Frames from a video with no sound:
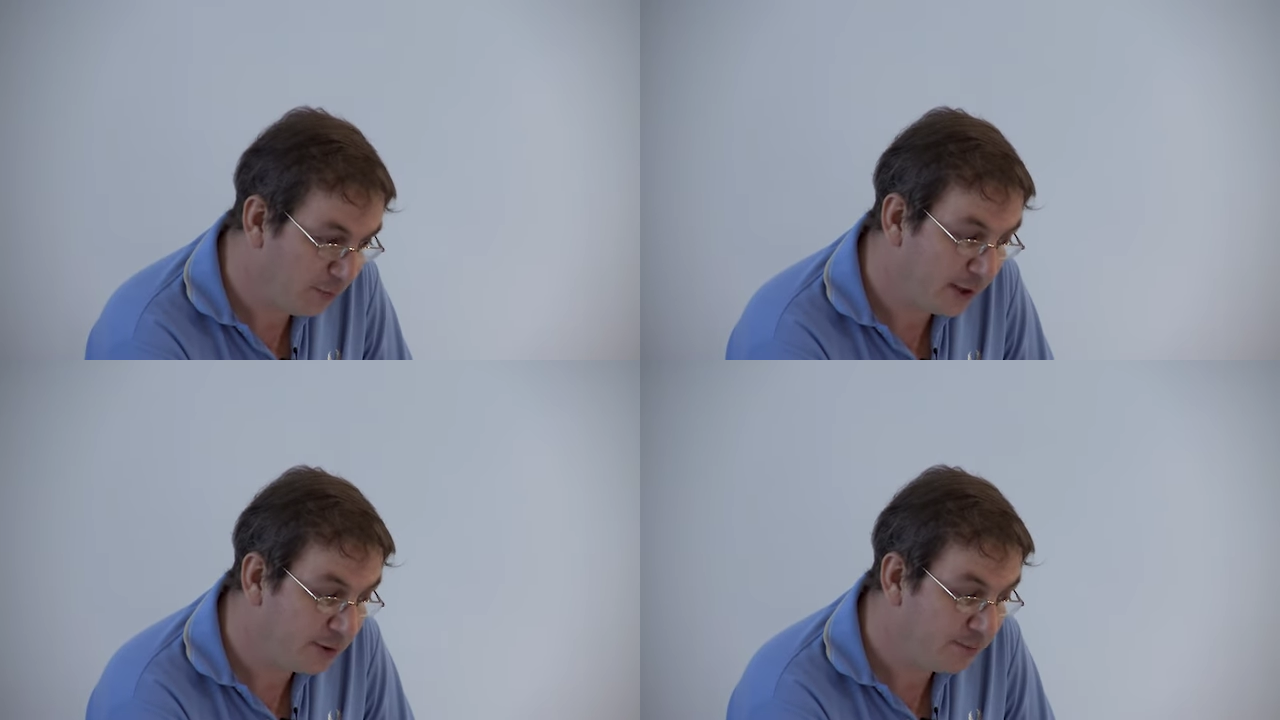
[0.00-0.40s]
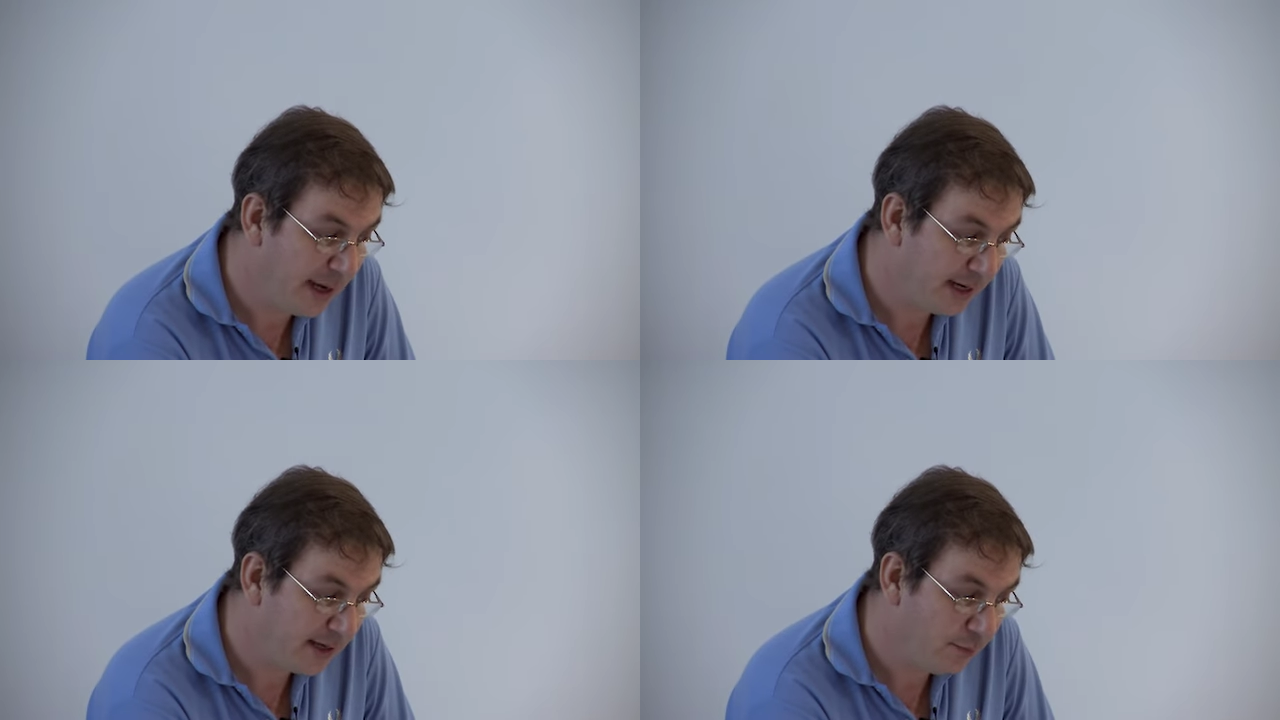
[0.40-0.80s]

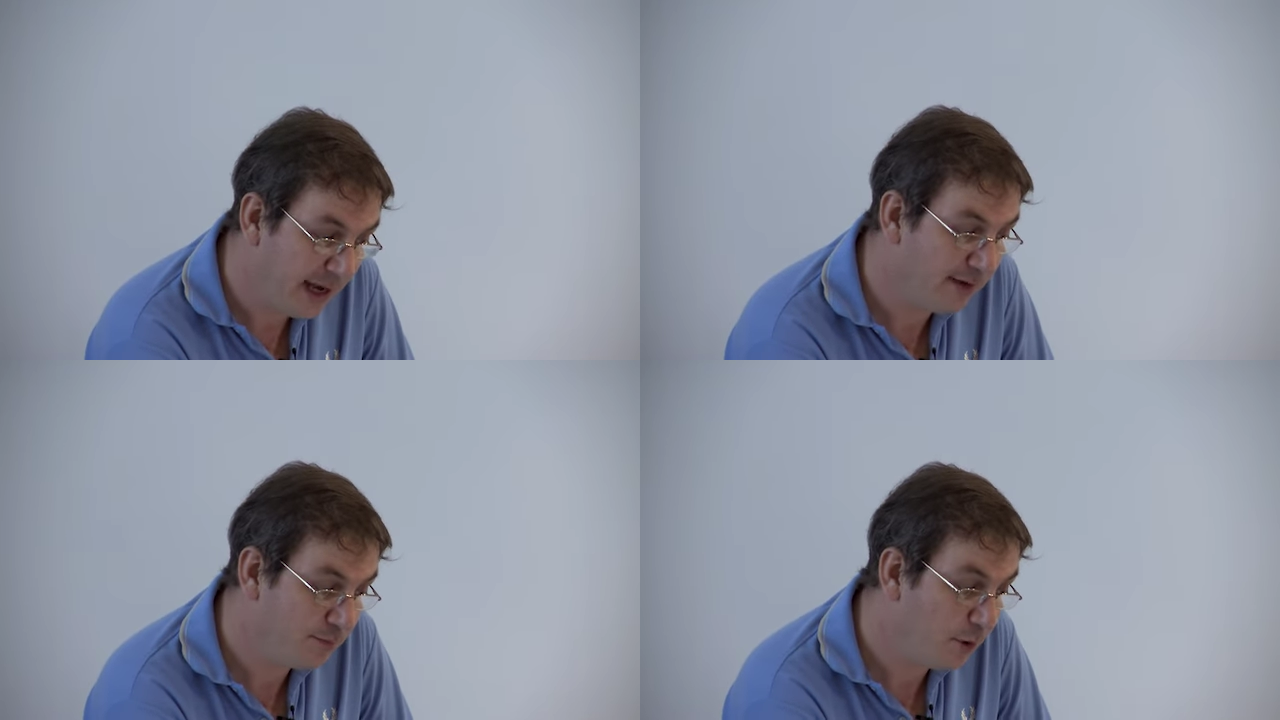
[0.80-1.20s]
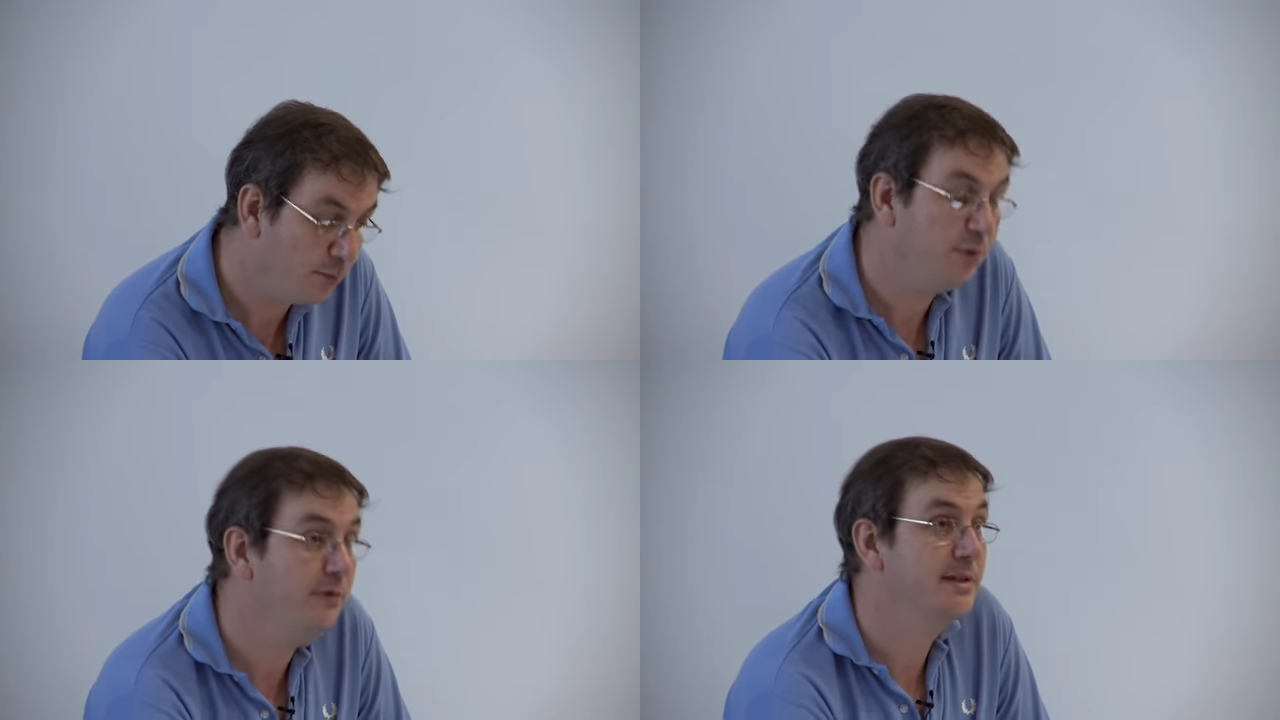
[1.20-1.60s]
we have more
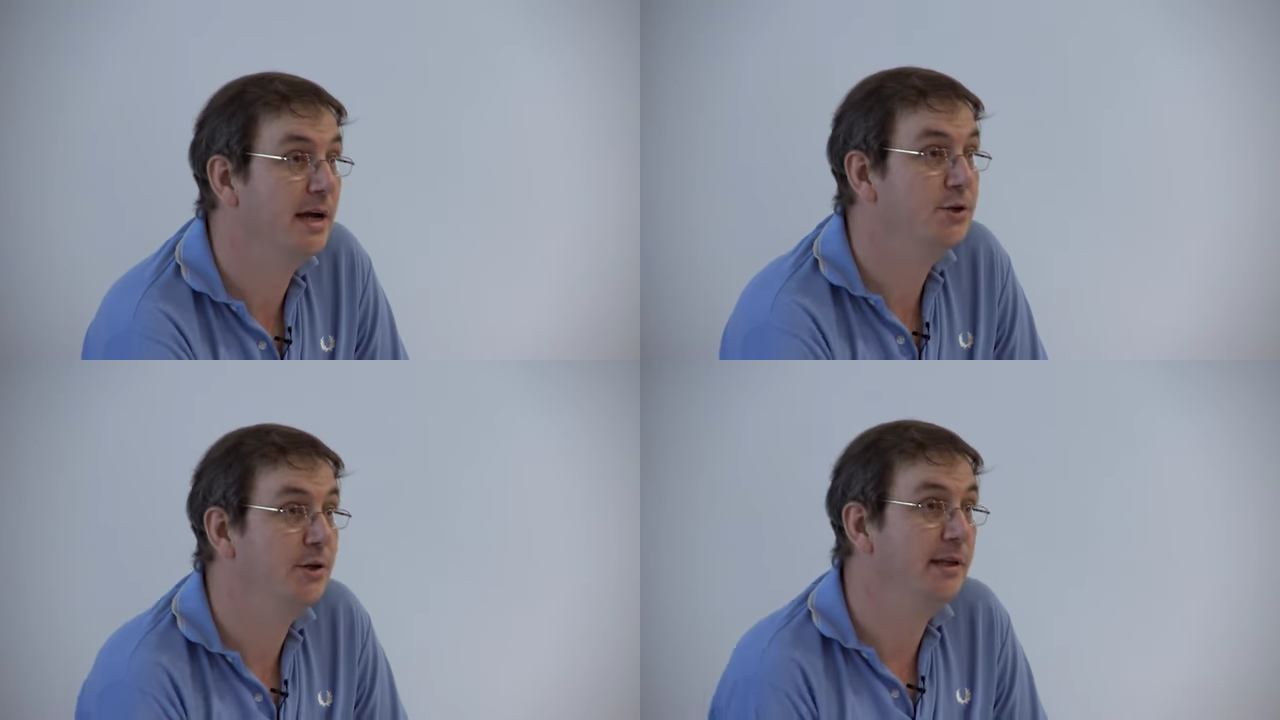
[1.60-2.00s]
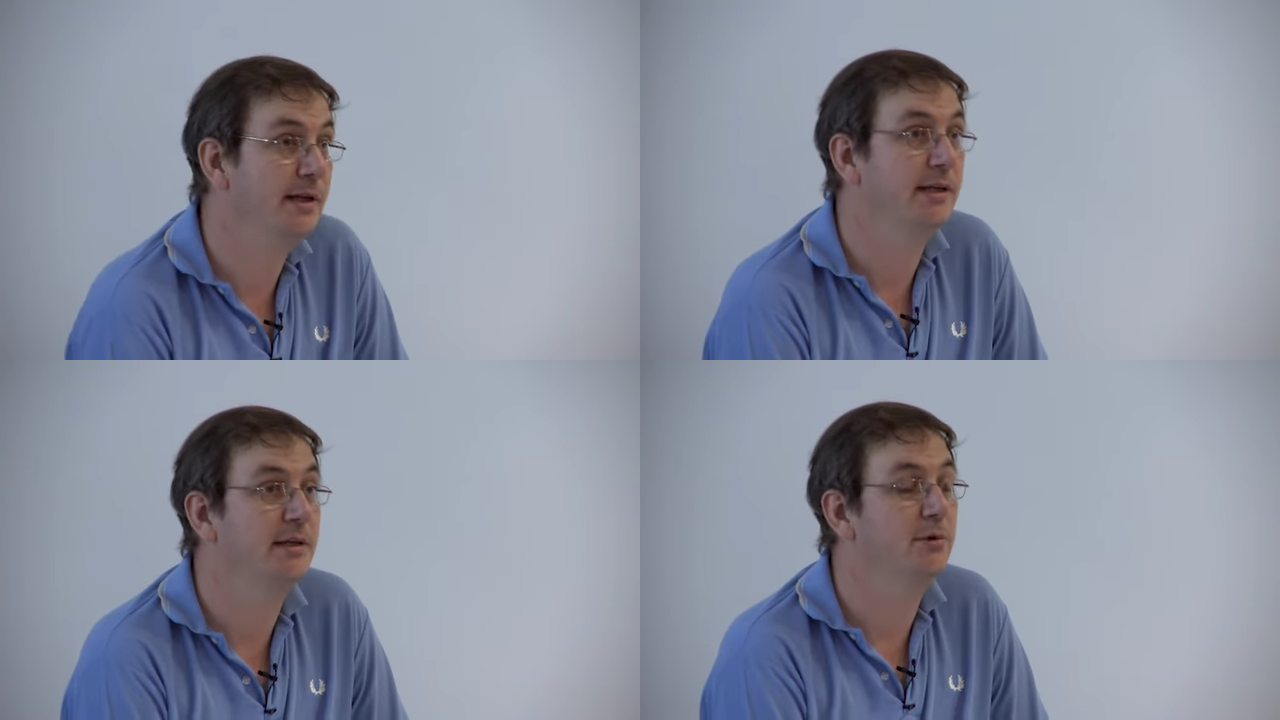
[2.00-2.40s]
movies actually,
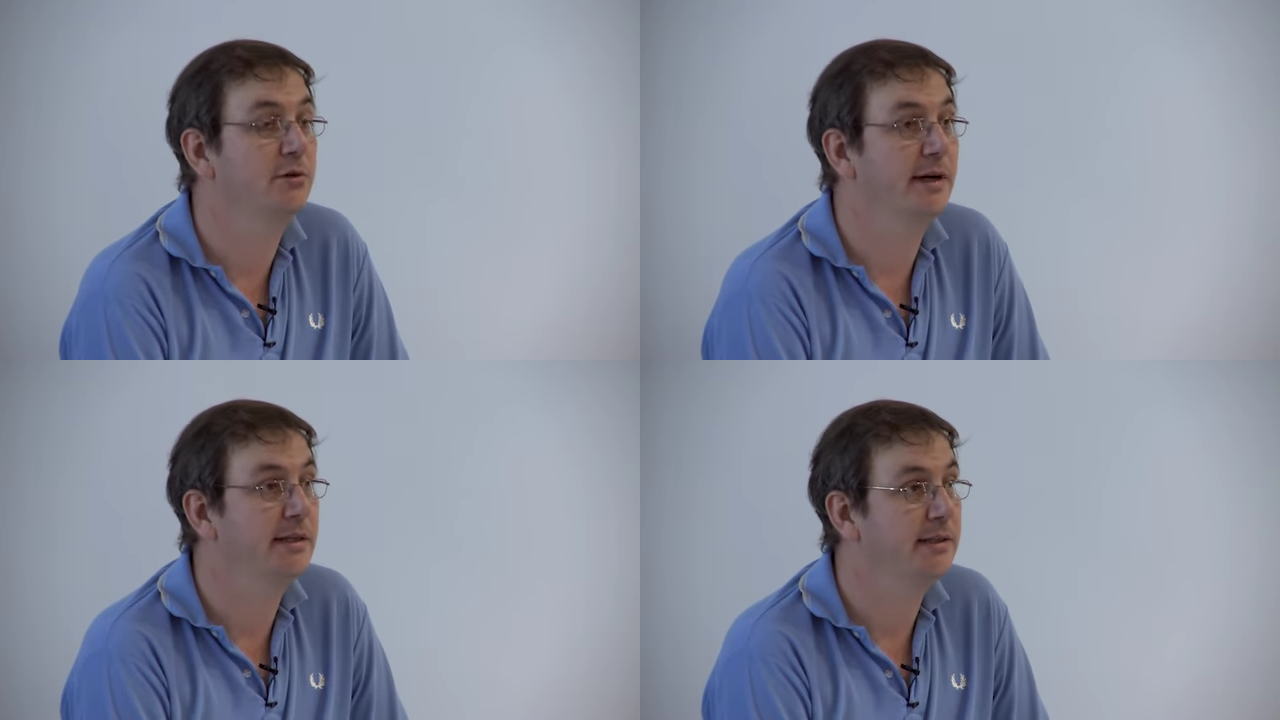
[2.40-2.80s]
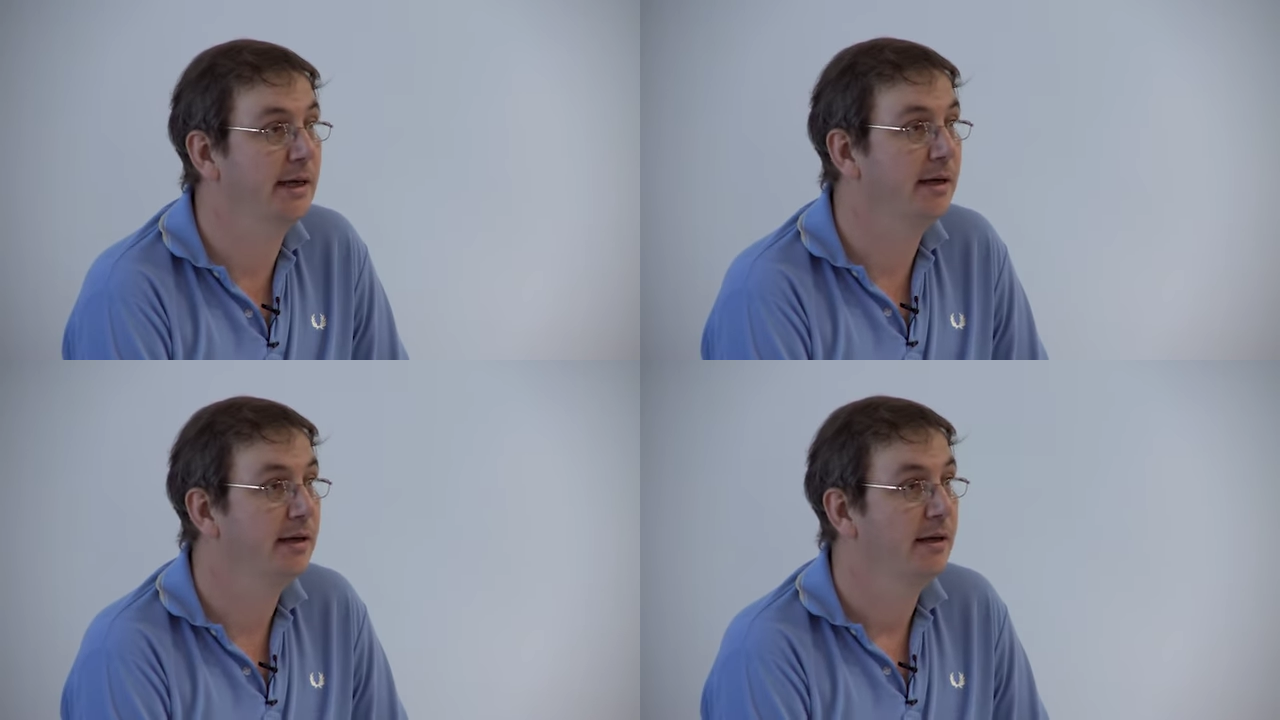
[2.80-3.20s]
they need a bit of
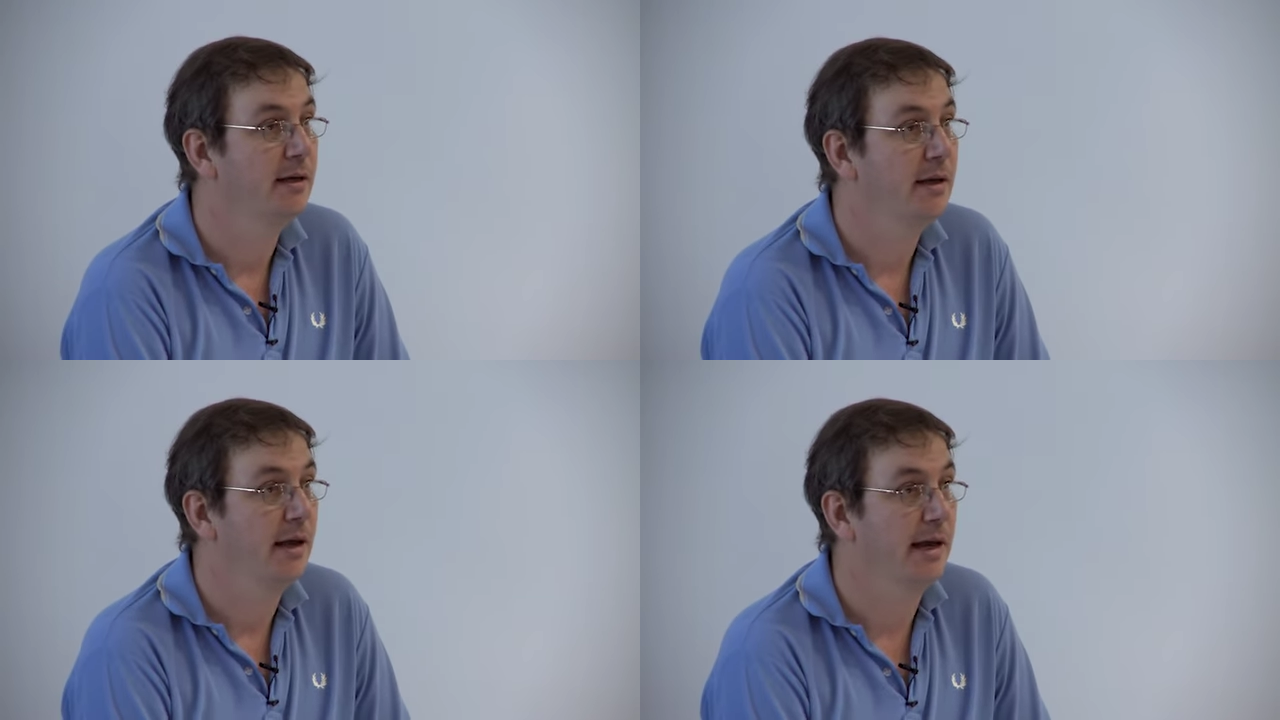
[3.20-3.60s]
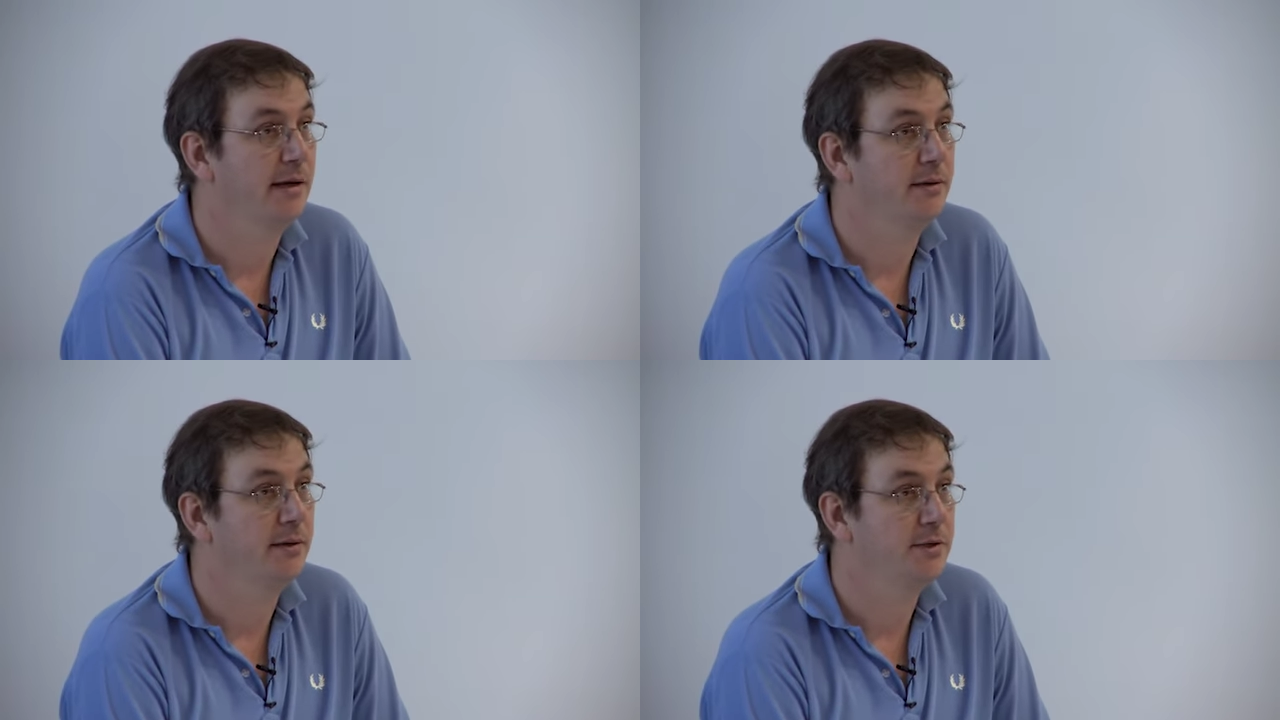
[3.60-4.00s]
editing,
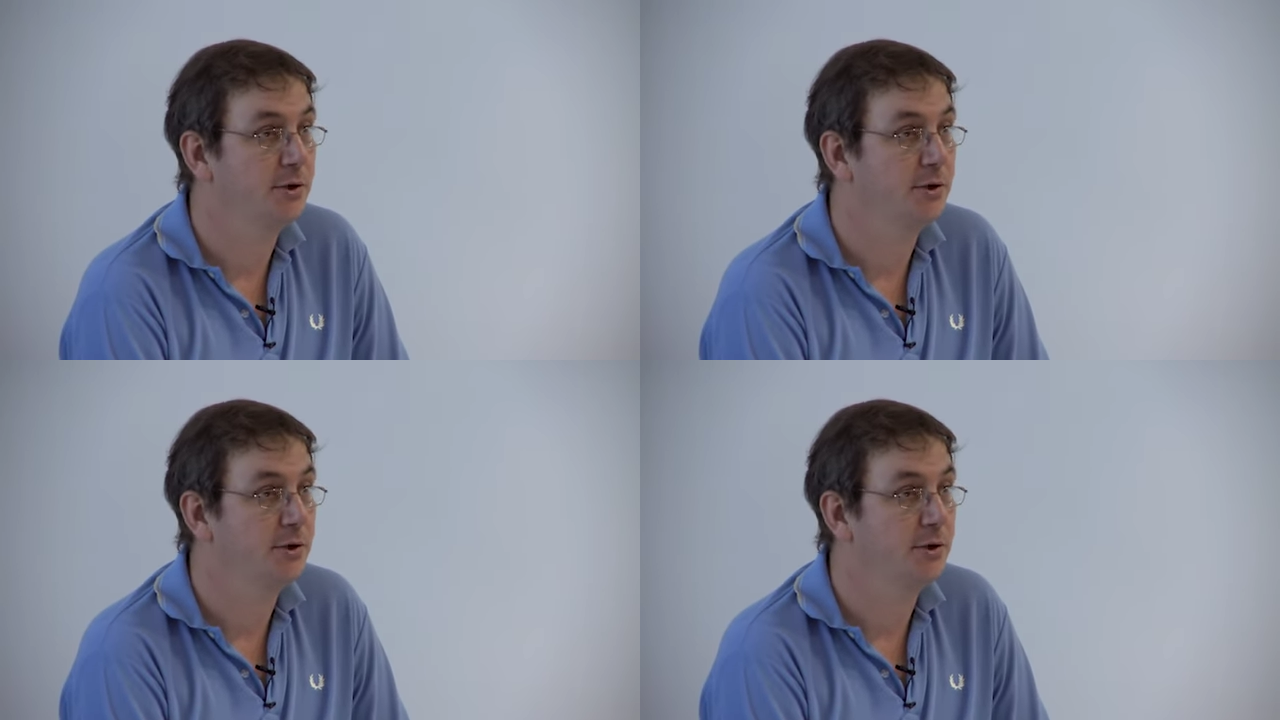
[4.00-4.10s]
and there's